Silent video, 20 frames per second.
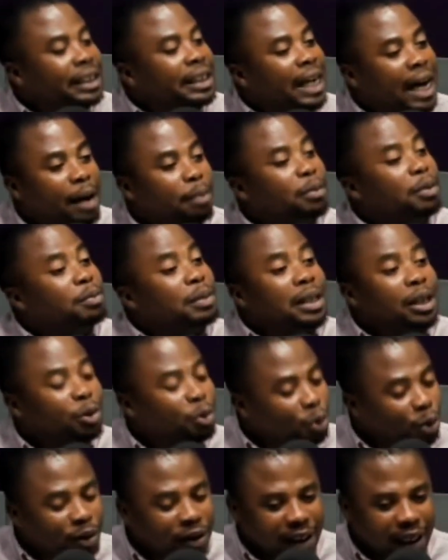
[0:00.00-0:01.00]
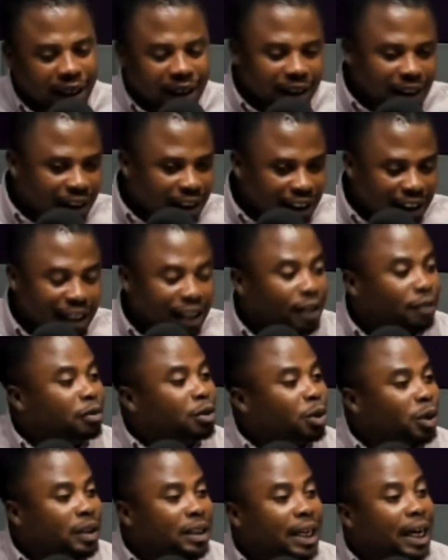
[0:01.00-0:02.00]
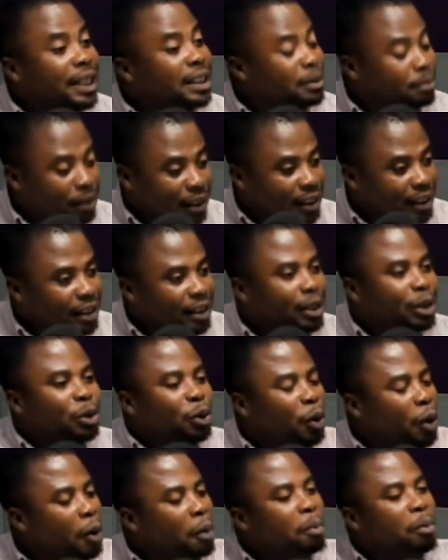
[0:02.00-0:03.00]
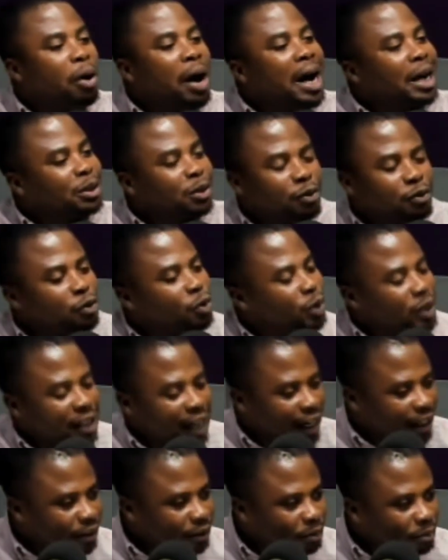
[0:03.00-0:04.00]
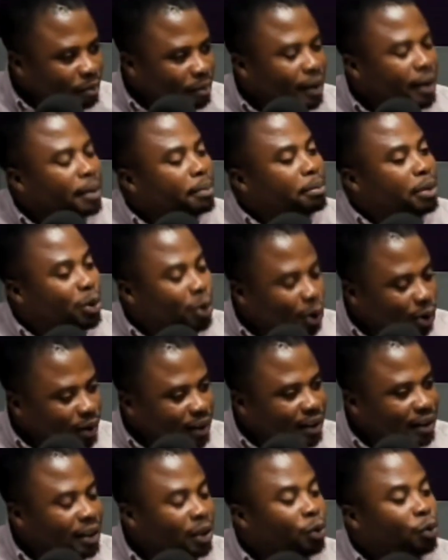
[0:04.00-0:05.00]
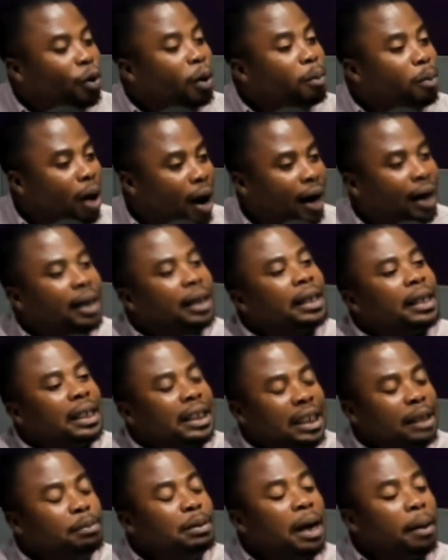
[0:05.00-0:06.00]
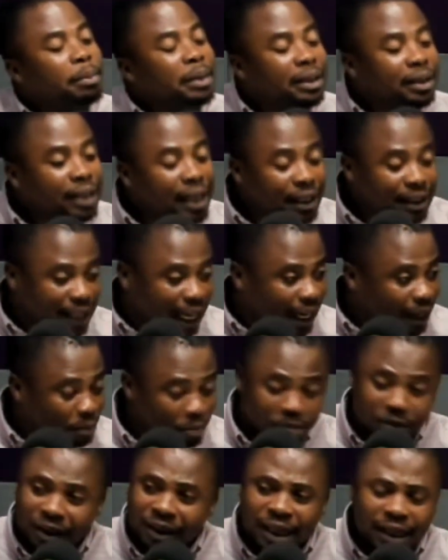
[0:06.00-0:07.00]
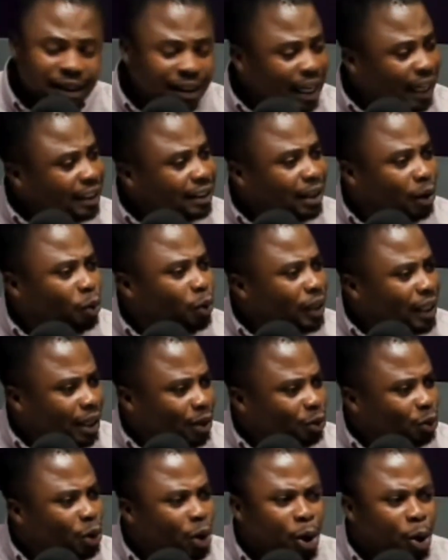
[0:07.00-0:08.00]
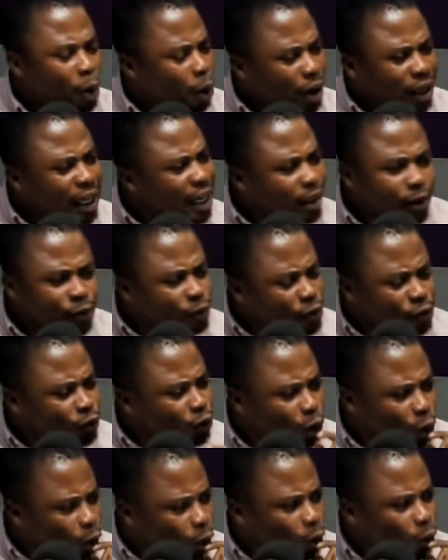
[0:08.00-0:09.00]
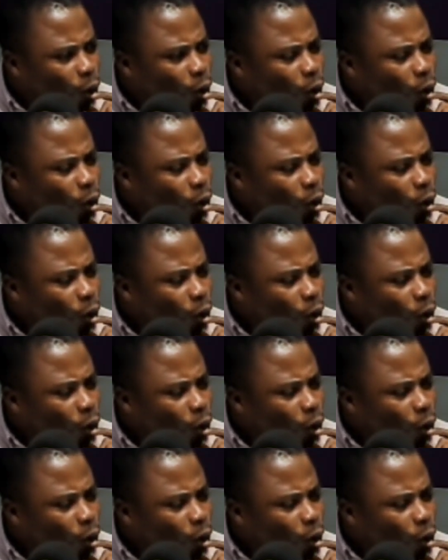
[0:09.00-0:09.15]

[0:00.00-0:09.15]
I mean, me your coach, Kelvin Oseasibi, Ombo Hasso Fukda. Because there be a mistakes none that way no. On yand fufuro.